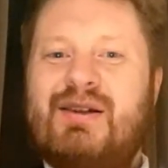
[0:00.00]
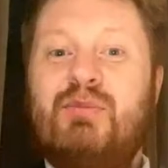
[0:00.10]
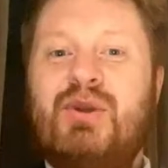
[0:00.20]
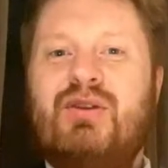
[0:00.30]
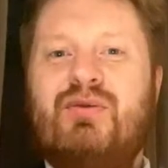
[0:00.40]

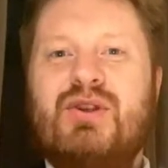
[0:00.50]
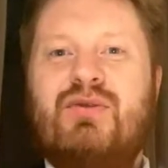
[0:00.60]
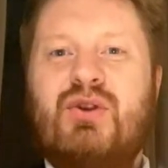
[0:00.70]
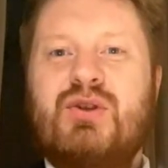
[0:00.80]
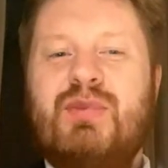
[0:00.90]
competing for
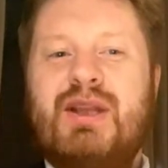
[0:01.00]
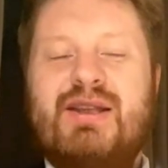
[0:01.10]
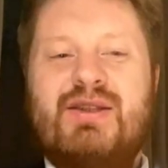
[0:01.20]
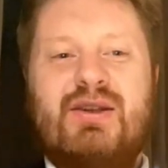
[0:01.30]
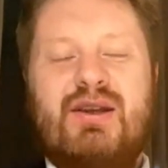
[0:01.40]
the first
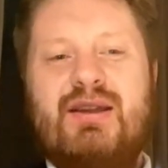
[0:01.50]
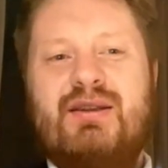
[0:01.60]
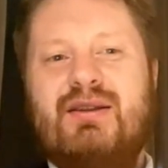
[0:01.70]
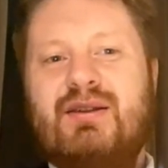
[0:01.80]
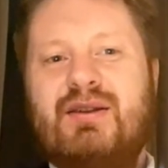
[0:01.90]
place.
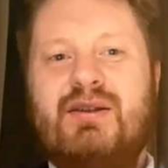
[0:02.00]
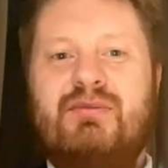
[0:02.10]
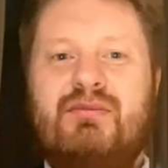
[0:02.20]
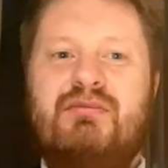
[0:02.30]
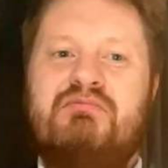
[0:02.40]

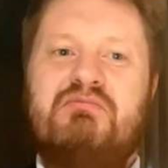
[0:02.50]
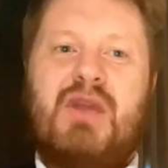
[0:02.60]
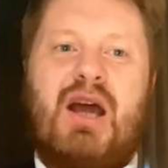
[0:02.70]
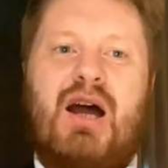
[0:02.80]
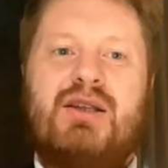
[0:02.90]
And
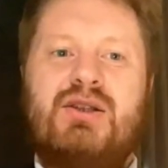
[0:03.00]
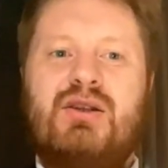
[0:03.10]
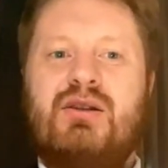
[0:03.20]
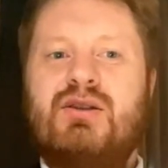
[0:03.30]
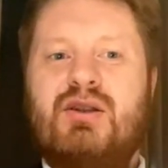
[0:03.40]
I
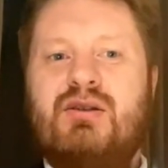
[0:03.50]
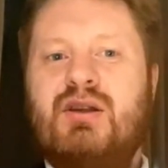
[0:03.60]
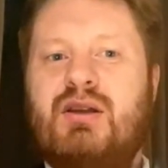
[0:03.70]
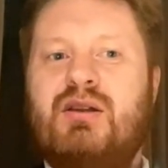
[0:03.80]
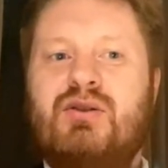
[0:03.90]
think that
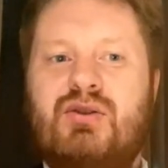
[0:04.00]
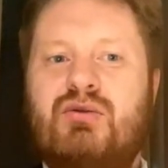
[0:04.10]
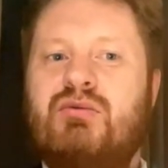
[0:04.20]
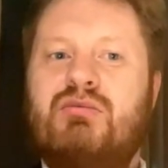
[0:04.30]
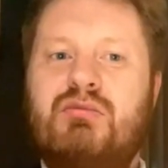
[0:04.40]
Jan
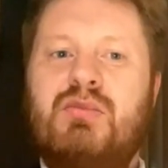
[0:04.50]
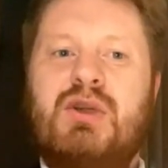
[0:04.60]
also